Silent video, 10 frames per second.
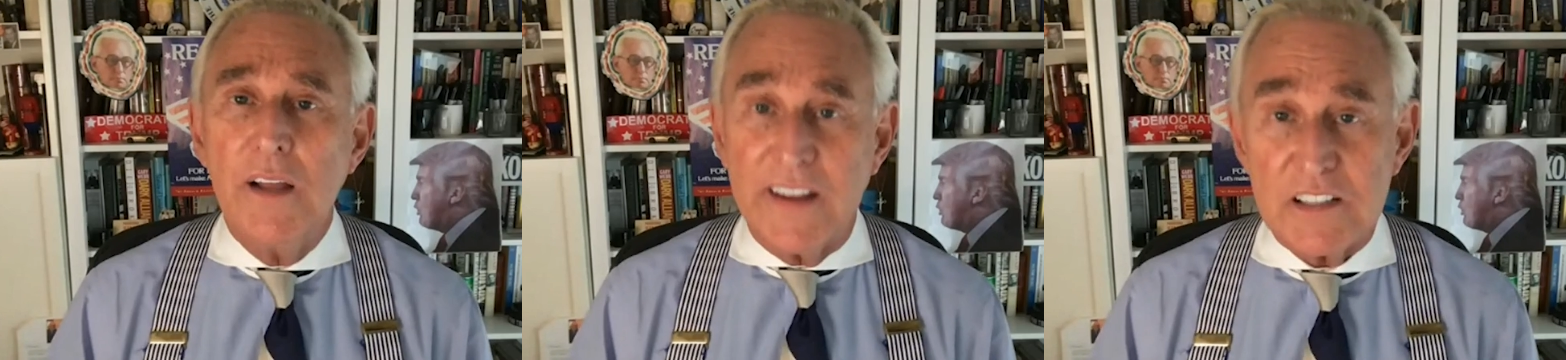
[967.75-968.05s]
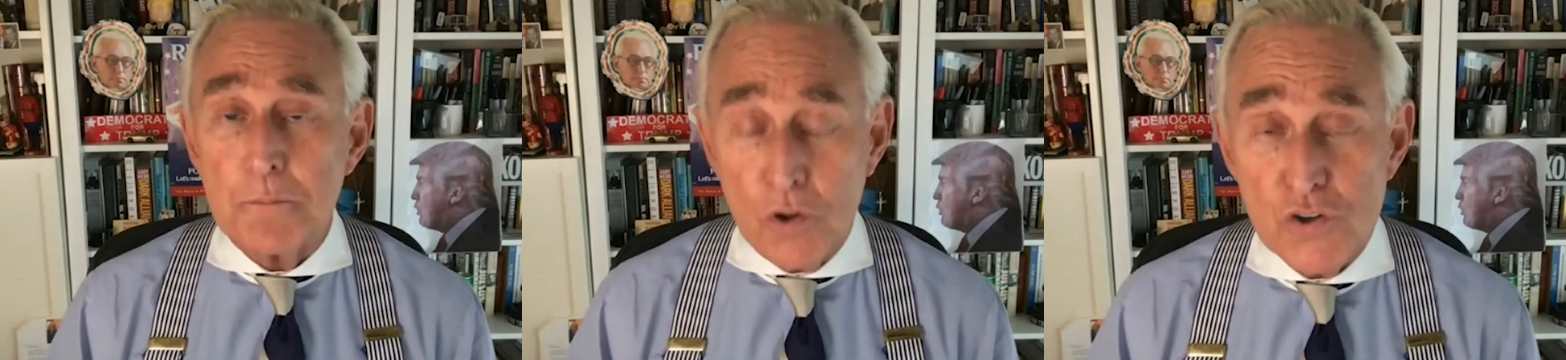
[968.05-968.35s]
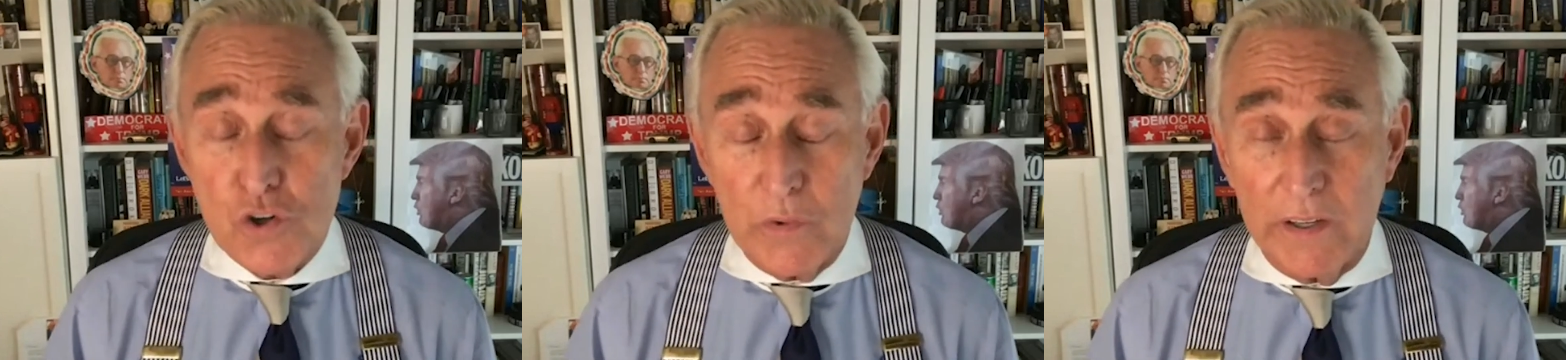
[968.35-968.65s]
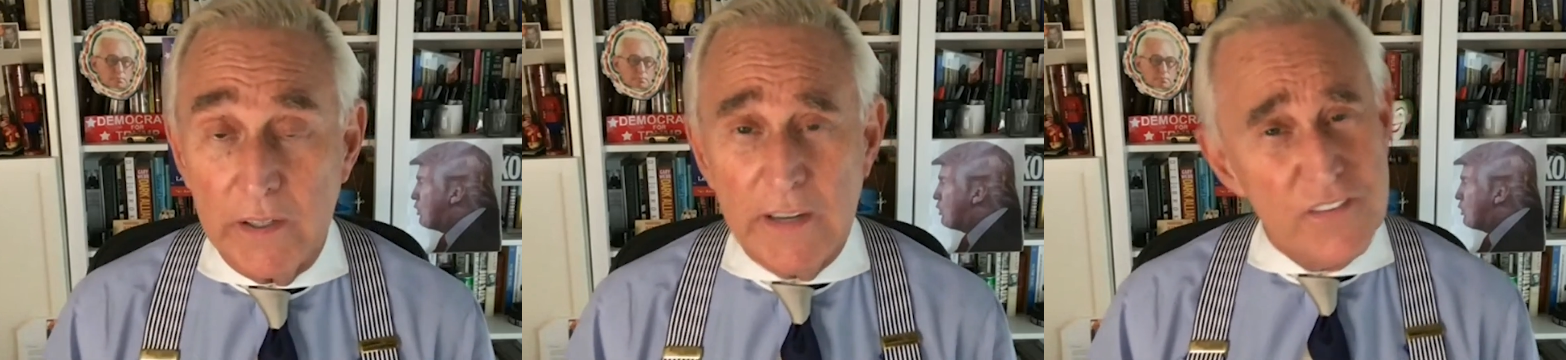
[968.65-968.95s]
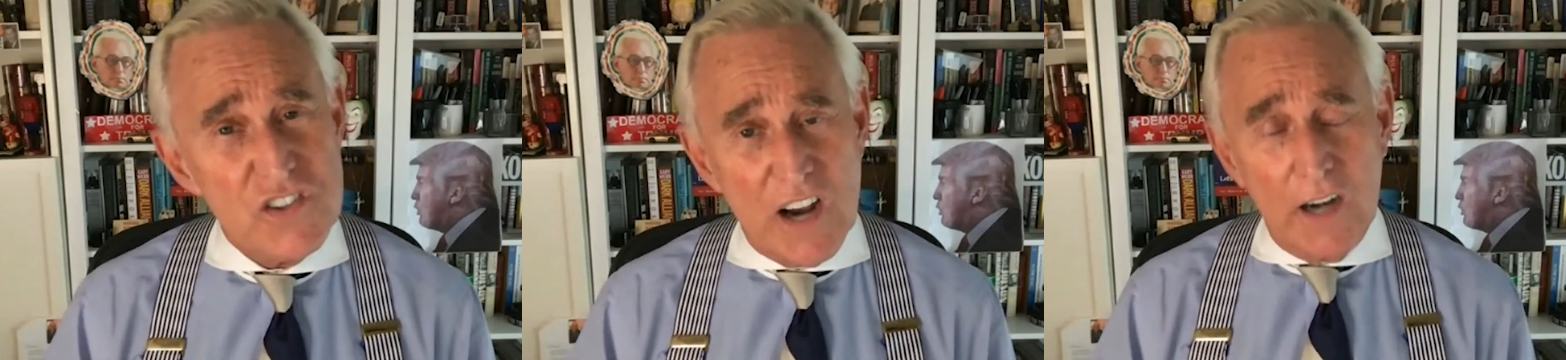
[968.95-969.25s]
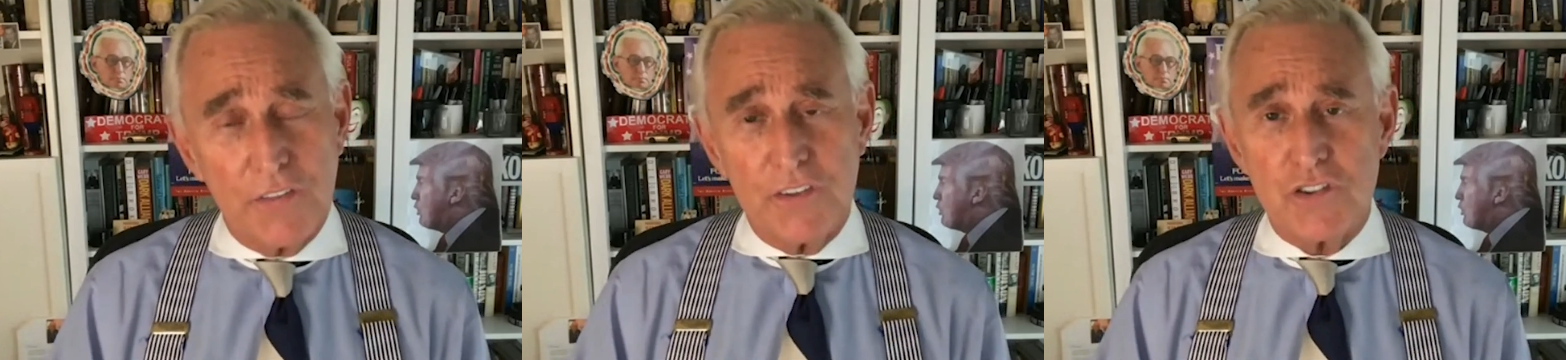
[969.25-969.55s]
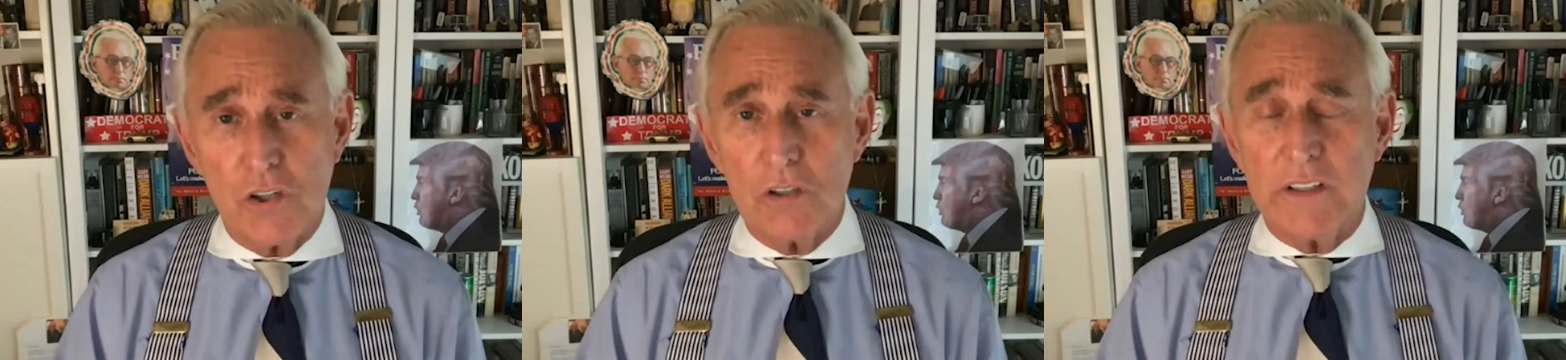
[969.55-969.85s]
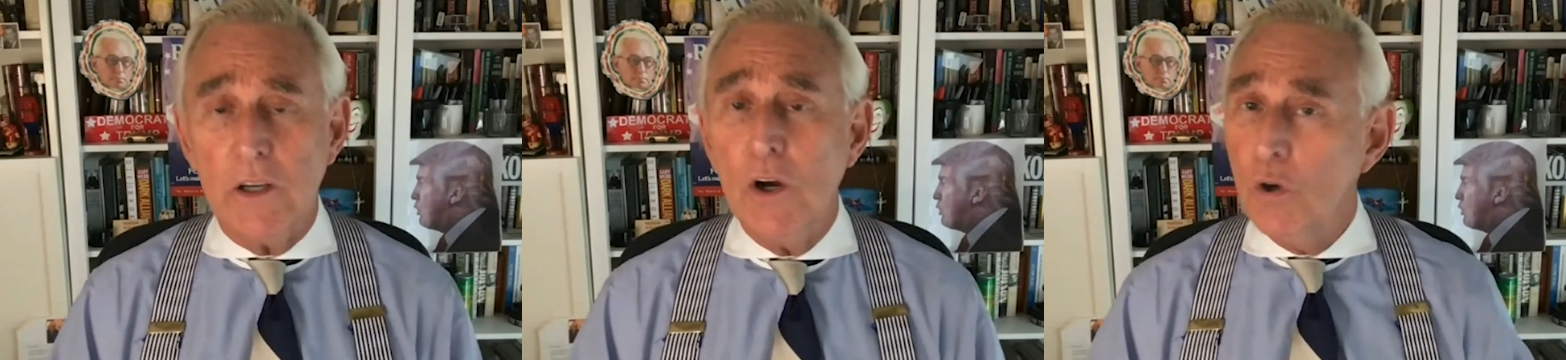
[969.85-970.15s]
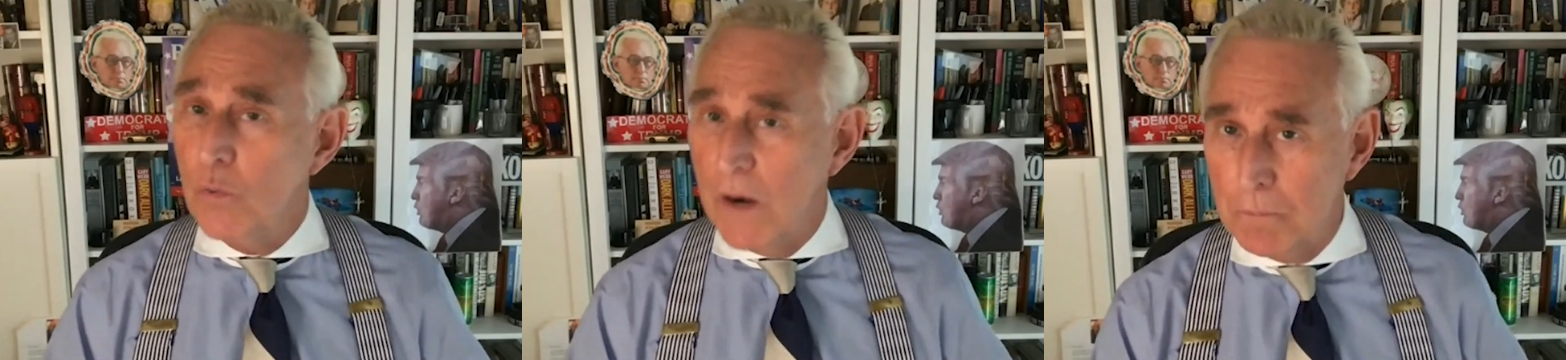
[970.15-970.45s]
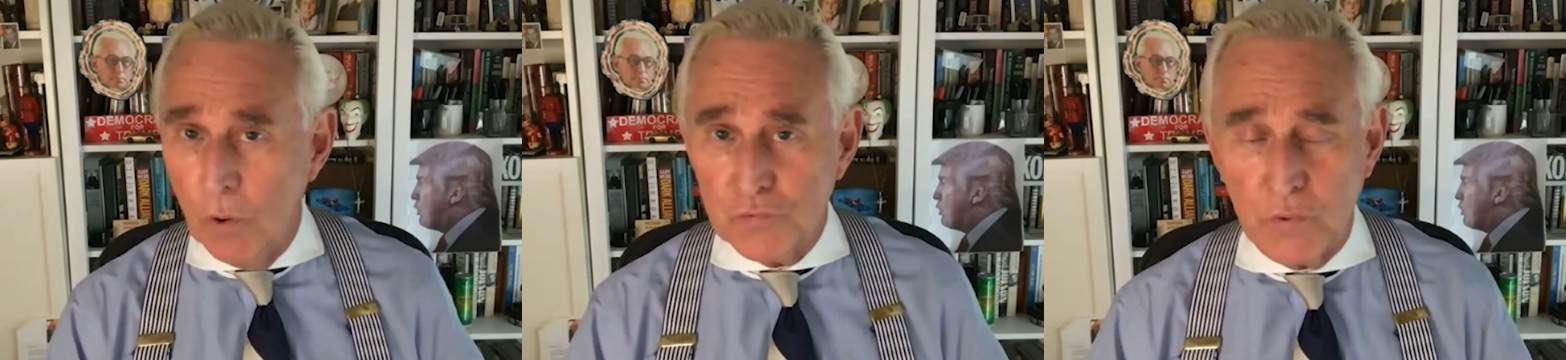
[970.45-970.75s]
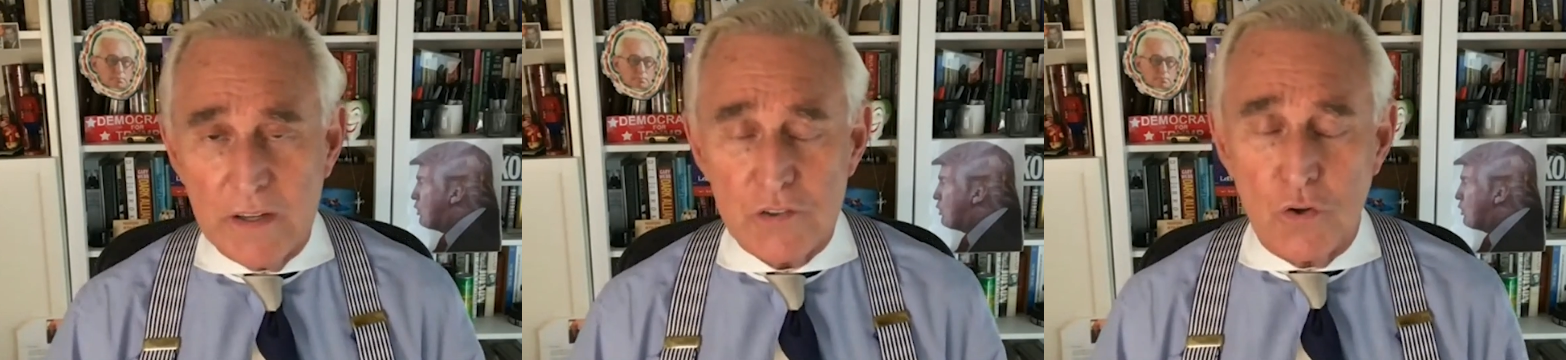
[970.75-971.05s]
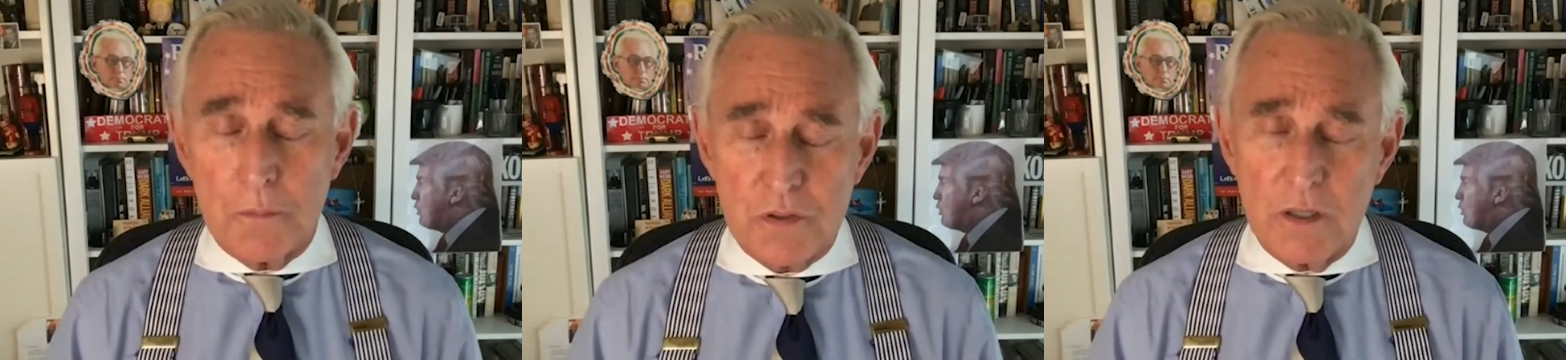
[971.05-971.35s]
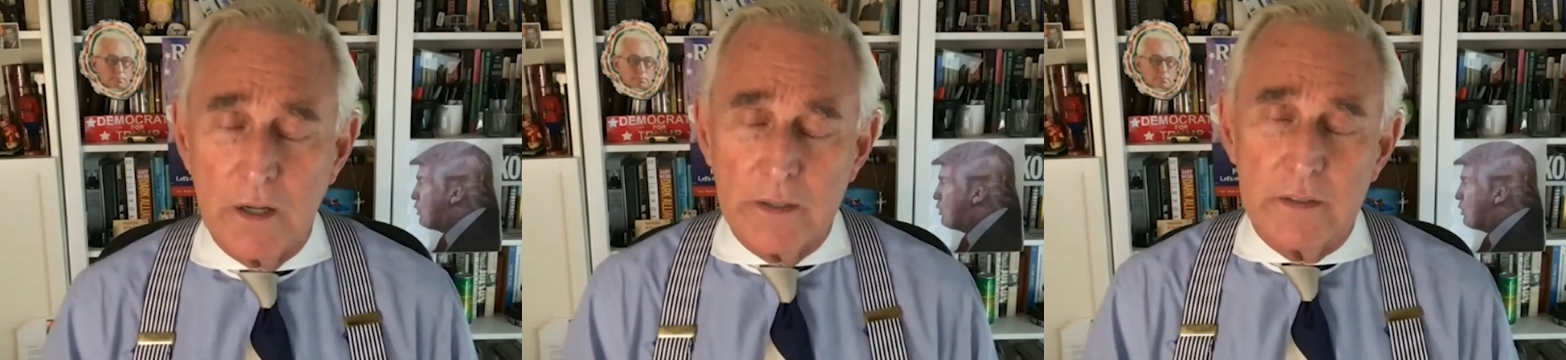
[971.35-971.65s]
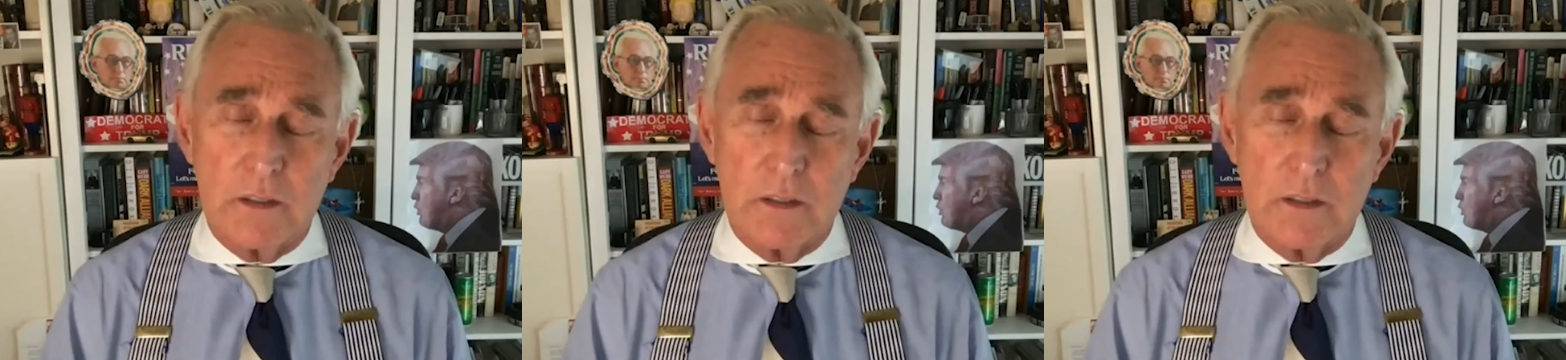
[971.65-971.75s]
Speaker 1: That's hmm. perjury. Even Jonathan Turley, who read both transcripts, uh,